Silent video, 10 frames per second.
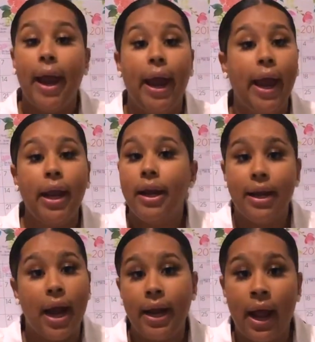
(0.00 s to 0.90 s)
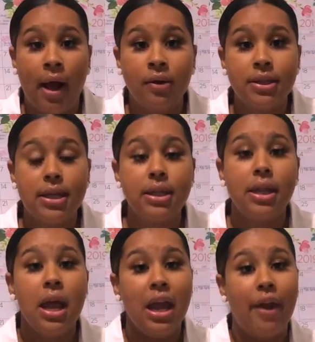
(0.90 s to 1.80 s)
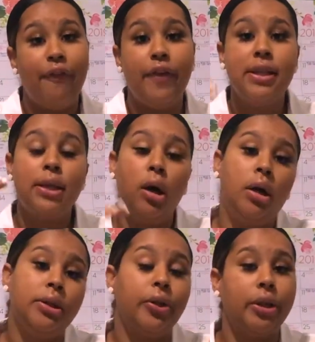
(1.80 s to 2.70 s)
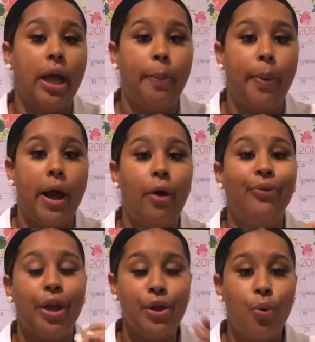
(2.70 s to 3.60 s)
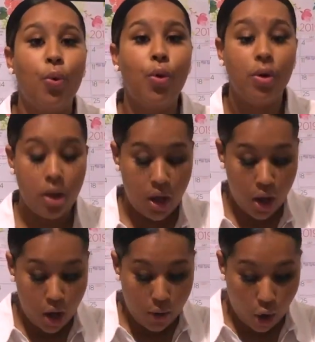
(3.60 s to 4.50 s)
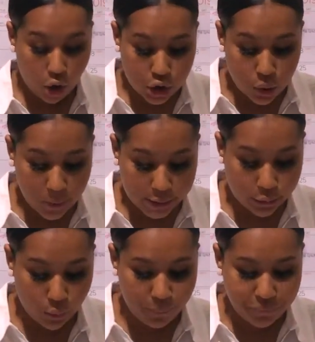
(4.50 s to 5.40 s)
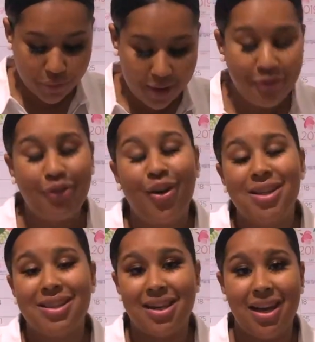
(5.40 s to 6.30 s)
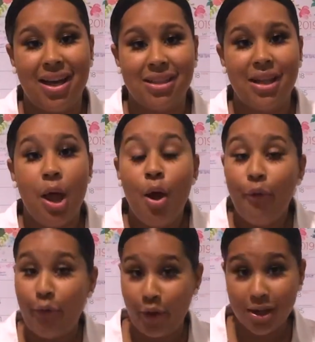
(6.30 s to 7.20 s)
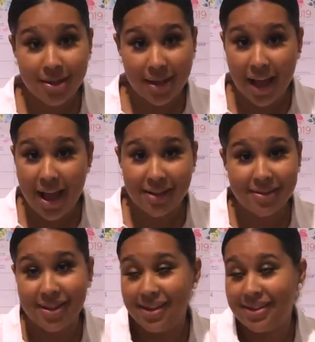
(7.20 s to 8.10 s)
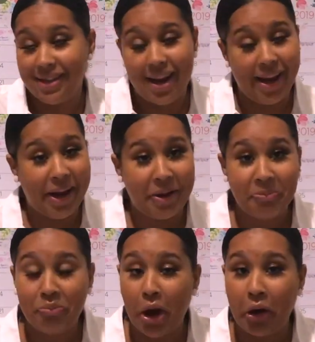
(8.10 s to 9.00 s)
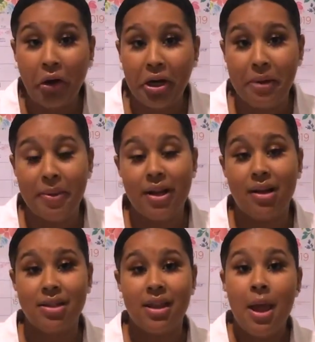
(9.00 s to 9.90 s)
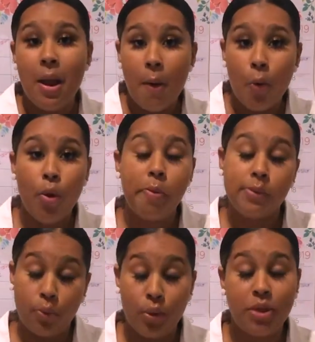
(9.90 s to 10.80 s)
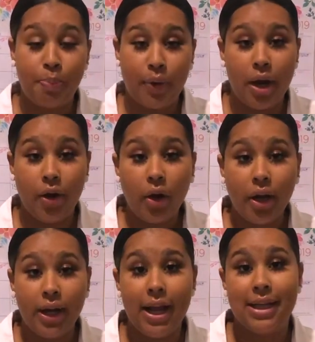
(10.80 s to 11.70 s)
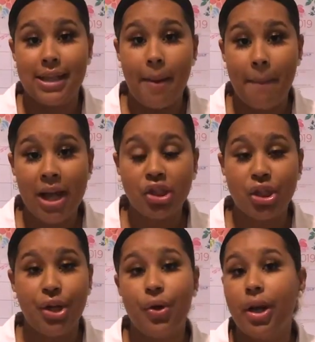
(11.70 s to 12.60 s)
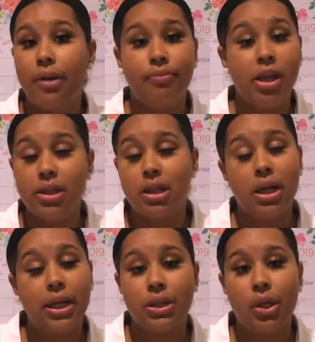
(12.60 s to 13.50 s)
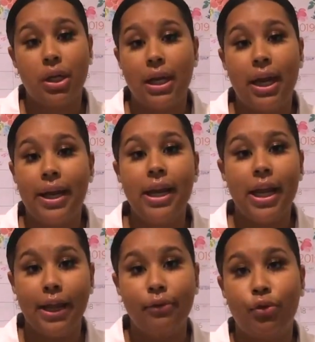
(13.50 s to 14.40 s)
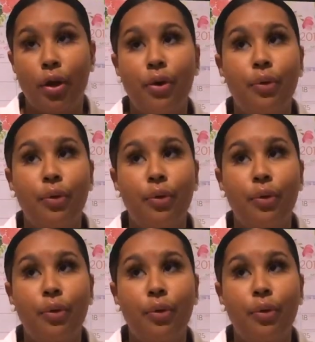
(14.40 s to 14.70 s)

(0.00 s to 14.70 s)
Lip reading: 8, 9 ounces. If it's under that pound, then you will also want to do first class. First class is like priority because with priority, as I mentioned, it's gonna get to your client in